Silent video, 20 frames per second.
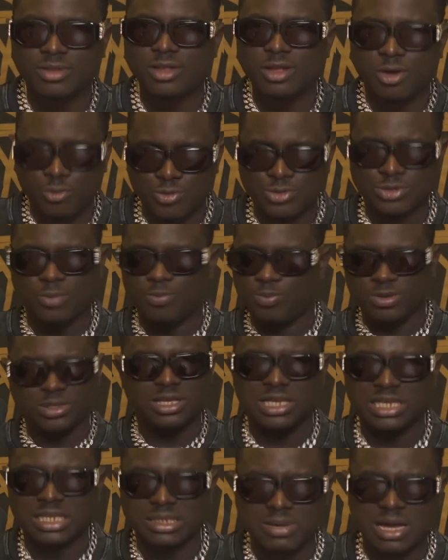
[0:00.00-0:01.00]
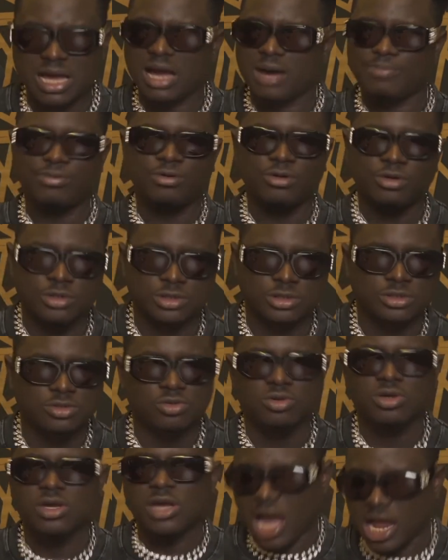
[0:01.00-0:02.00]
We supported him, bros.
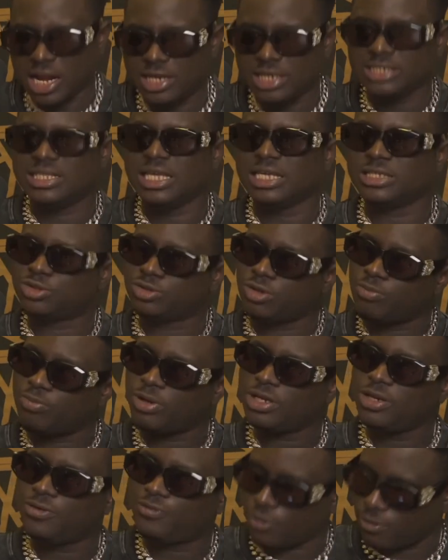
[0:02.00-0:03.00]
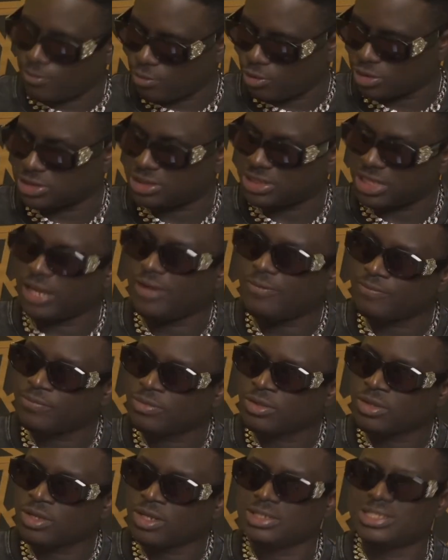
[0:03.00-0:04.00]
No, at least there's somebody from us there
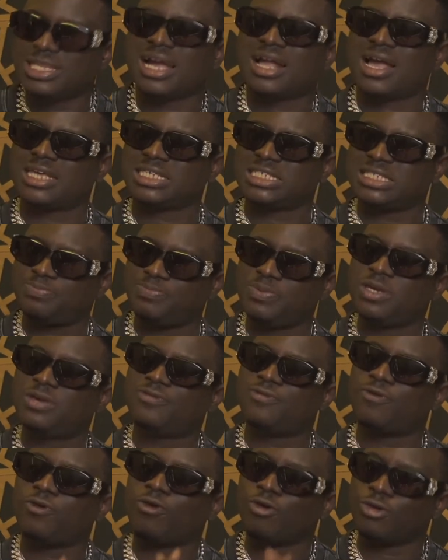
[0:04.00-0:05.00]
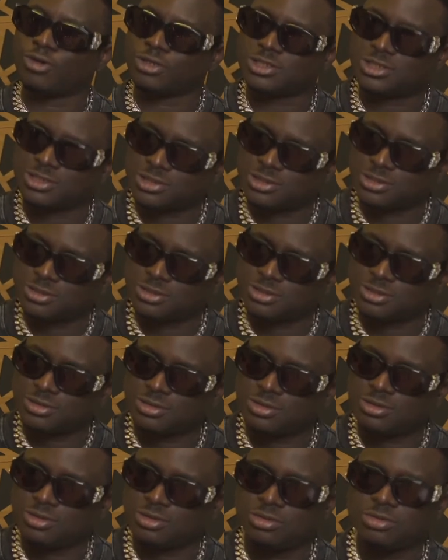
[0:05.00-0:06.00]
that can speak for us."
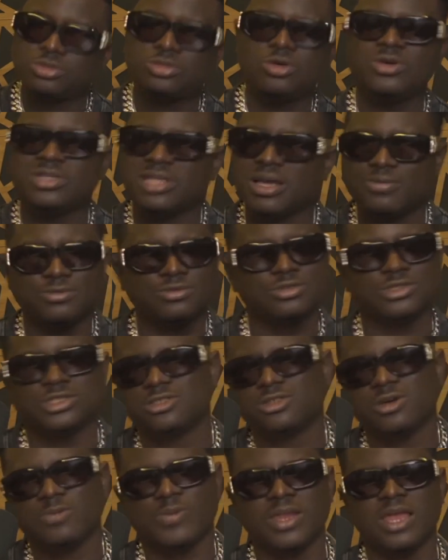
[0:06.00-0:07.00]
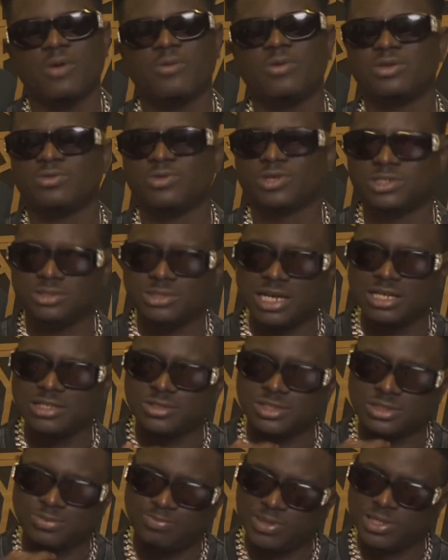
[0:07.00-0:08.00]
You saw what happened to Shina Pella when he was trying to
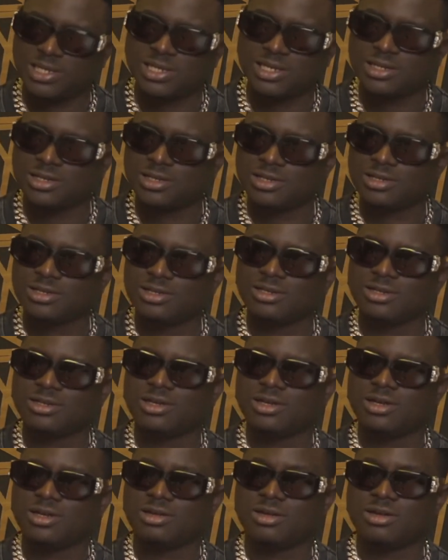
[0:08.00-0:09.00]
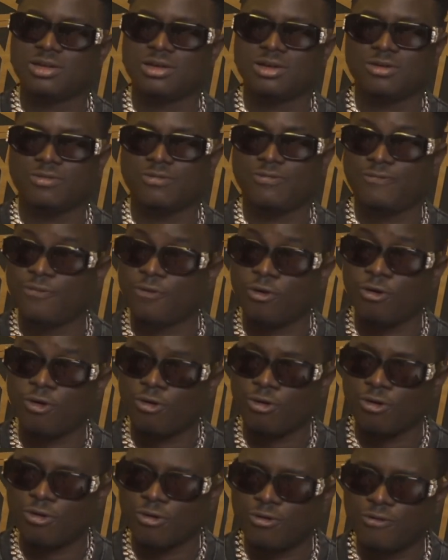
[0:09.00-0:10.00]
speak
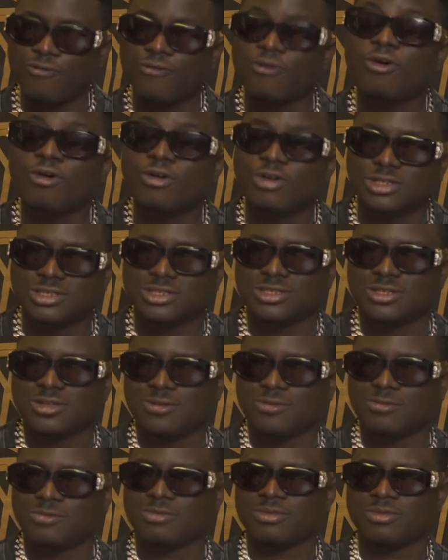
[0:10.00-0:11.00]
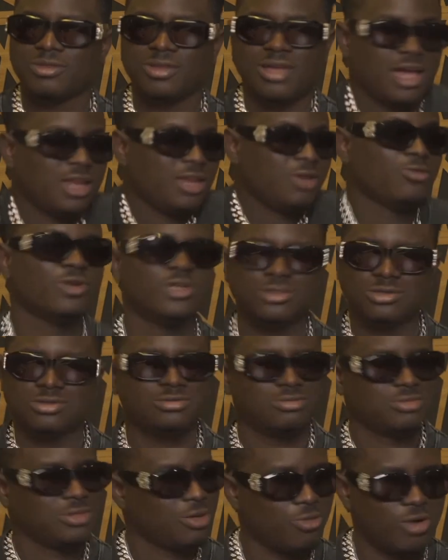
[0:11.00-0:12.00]
for us, and they
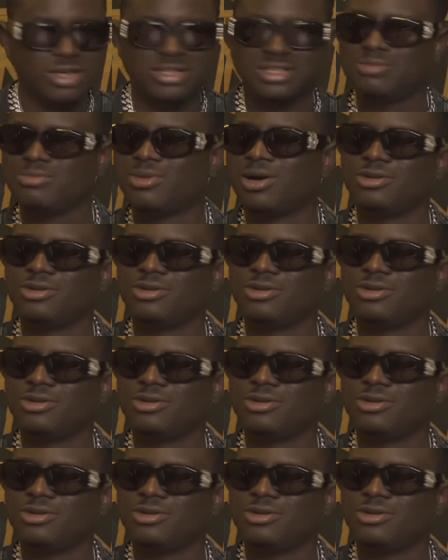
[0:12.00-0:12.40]
worked him